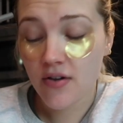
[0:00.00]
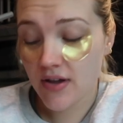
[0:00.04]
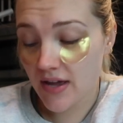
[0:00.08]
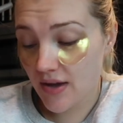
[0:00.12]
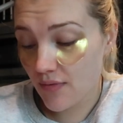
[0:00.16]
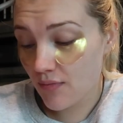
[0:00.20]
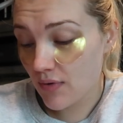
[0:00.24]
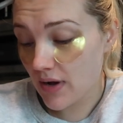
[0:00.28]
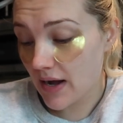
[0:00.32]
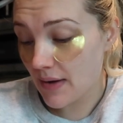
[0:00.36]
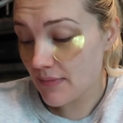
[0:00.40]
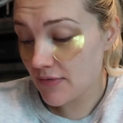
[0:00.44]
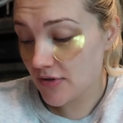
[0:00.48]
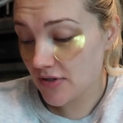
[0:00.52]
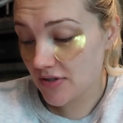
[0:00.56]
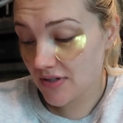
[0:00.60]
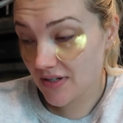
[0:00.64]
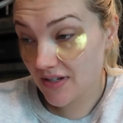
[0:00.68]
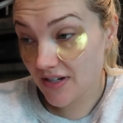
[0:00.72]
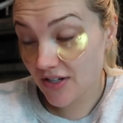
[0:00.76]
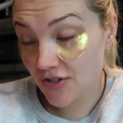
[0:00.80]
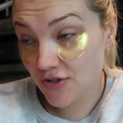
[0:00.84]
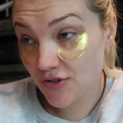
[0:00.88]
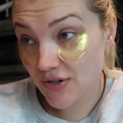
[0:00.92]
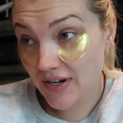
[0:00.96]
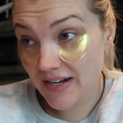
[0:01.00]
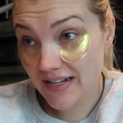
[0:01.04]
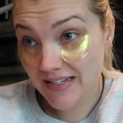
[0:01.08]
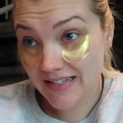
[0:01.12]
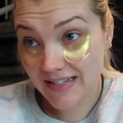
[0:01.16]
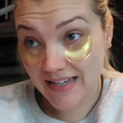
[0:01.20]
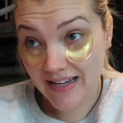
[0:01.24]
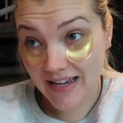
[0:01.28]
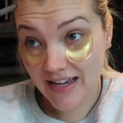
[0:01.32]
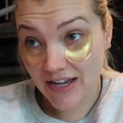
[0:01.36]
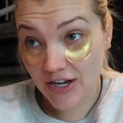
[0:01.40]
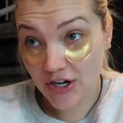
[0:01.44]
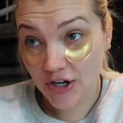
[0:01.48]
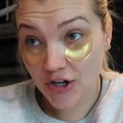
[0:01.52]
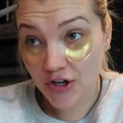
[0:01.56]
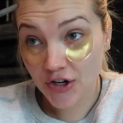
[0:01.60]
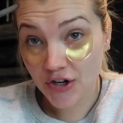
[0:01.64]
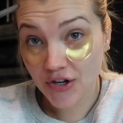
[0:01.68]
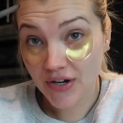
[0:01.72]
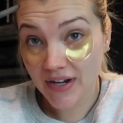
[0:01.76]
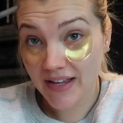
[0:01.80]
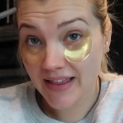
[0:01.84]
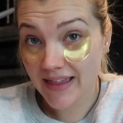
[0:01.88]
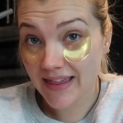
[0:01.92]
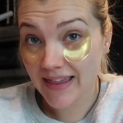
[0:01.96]
Okay, well I'm just gonna try to sit
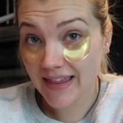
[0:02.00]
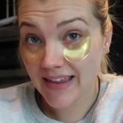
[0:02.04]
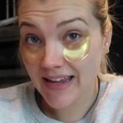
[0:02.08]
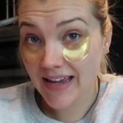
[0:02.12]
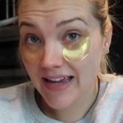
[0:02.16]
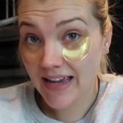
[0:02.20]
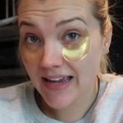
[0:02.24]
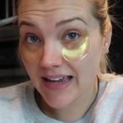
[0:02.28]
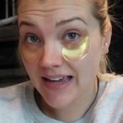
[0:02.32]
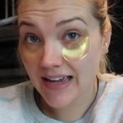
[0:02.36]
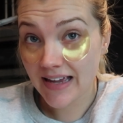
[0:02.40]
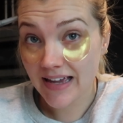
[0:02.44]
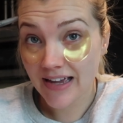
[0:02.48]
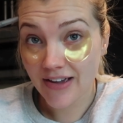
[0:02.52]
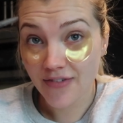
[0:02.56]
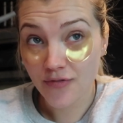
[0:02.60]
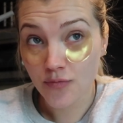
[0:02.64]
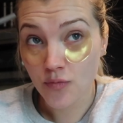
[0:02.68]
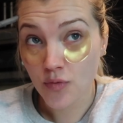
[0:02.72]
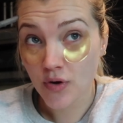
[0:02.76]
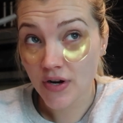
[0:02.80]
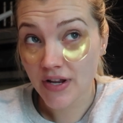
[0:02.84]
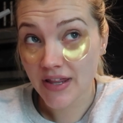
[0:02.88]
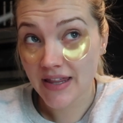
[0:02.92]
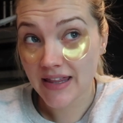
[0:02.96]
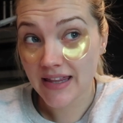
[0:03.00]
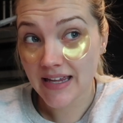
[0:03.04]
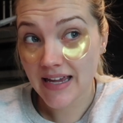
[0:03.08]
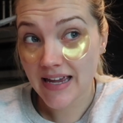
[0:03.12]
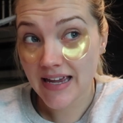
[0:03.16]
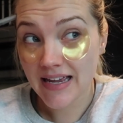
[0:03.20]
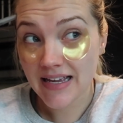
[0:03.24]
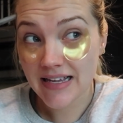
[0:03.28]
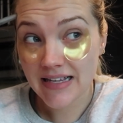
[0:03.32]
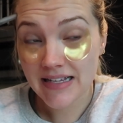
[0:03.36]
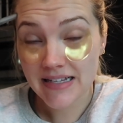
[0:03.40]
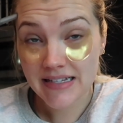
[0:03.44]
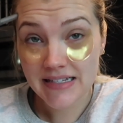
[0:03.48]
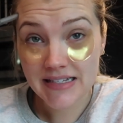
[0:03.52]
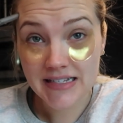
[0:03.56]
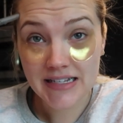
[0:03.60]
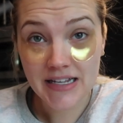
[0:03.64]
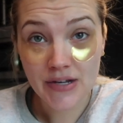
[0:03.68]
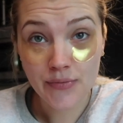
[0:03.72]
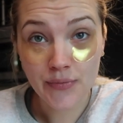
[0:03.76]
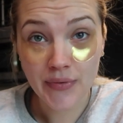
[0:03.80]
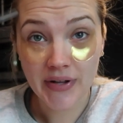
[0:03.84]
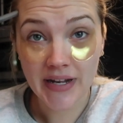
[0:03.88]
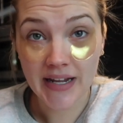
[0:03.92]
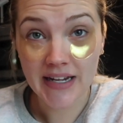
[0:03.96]
here and think of more things
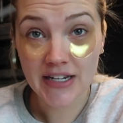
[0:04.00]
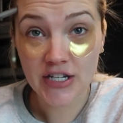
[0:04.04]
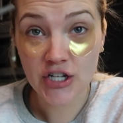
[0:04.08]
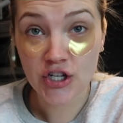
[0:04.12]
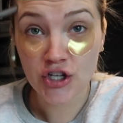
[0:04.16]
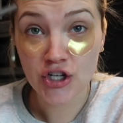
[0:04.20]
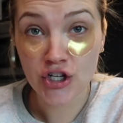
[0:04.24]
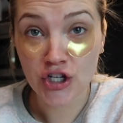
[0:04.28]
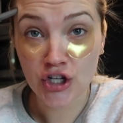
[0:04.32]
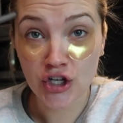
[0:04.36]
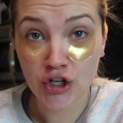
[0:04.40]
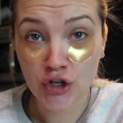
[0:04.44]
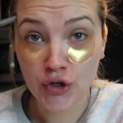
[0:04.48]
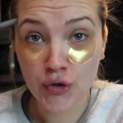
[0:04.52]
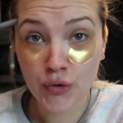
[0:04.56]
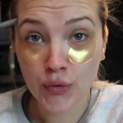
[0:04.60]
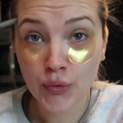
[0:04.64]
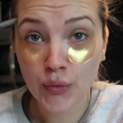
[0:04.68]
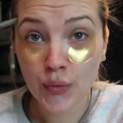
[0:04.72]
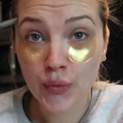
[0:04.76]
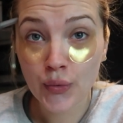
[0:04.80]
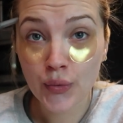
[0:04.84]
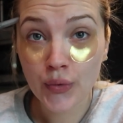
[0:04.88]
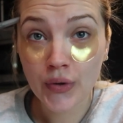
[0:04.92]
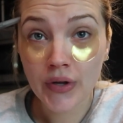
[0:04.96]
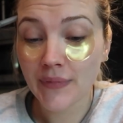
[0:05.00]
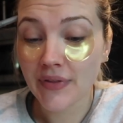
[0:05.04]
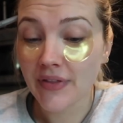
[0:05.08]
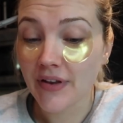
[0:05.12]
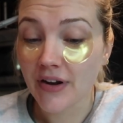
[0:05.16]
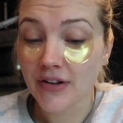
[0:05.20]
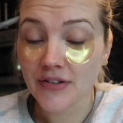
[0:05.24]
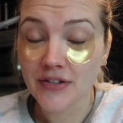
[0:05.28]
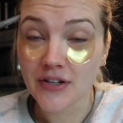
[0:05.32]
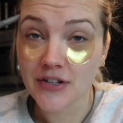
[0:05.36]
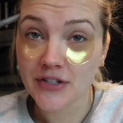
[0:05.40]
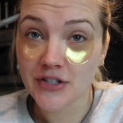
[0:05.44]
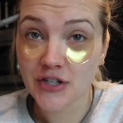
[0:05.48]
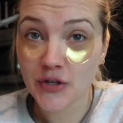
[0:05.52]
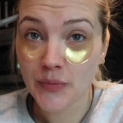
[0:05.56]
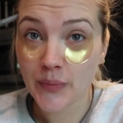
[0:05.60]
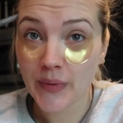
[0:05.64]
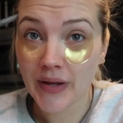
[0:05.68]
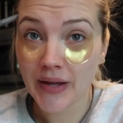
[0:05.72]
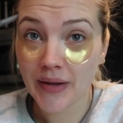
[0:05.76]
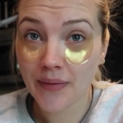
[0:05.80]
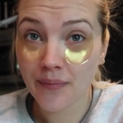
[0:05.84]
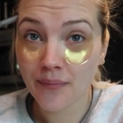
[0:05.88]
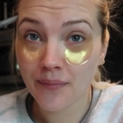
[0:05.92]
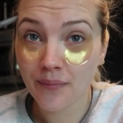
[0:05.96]
we need to do and then I'll talk to you in
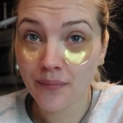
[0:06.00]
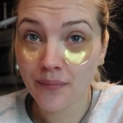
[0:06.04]
a bit.